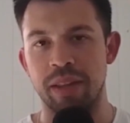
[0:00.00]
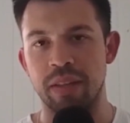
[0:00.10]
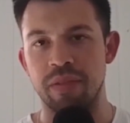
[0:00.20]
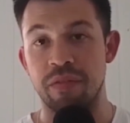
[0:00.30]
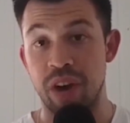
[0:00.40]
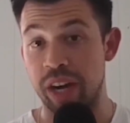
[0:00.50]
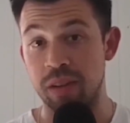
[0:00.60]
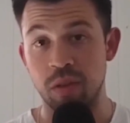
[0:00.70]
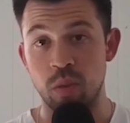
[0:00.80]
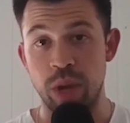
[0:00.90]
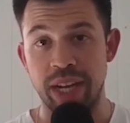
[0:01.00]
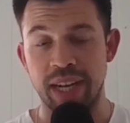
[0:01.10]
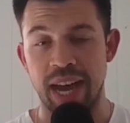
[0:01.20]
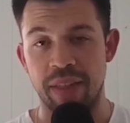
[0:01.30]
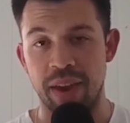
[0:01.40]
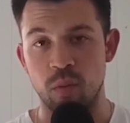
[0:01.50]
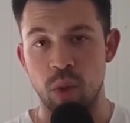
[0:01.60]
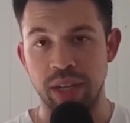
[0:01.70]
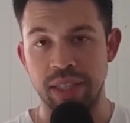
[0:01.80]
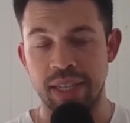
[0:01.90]
the final week and how that
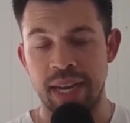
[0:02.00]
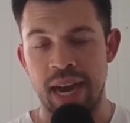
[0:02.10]
went.